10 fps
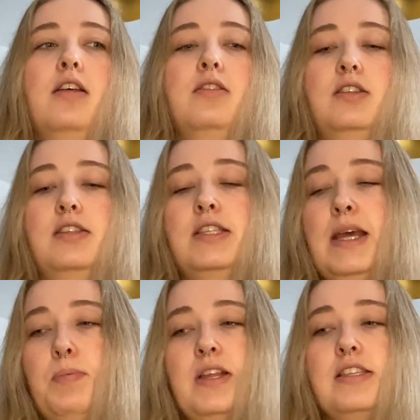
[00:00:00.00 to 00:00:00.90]

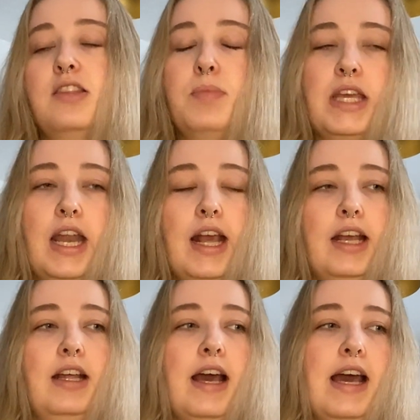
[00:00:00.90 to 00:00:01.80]
snippets at the
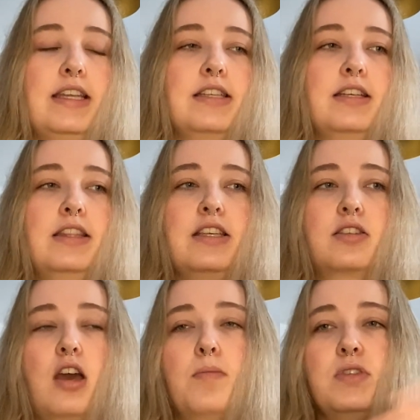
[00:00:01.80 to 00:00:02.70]
beginning, and this
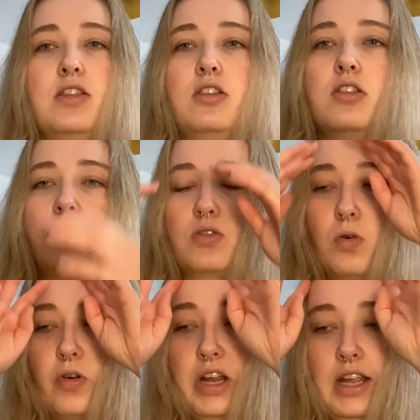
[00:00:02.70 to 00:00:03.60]
comes into the
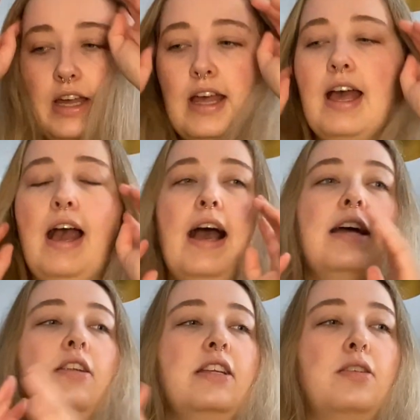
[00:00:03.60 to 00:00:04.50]
story,
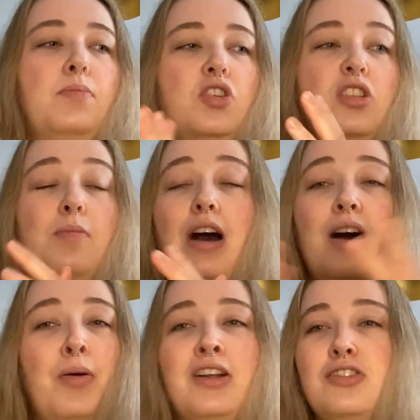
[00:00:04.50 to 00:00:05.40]
and it's just about
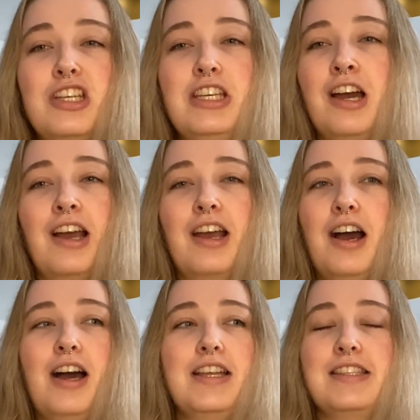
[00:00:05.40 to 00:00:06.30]
a bunch of young
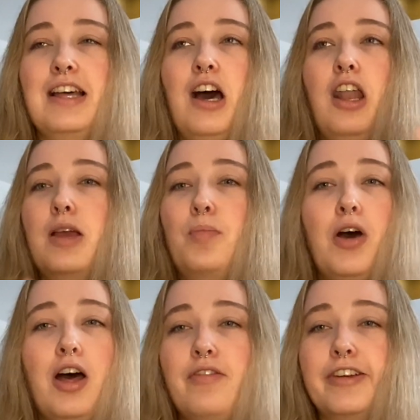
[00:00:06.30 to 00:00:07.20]
guys that are like
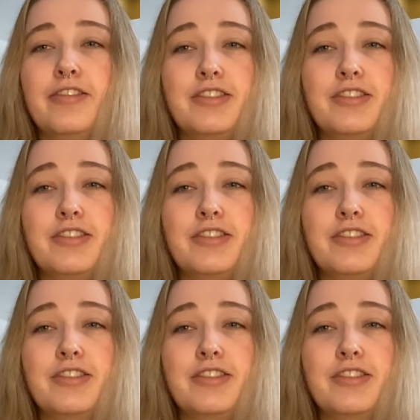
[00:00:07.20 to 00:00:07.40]
perving on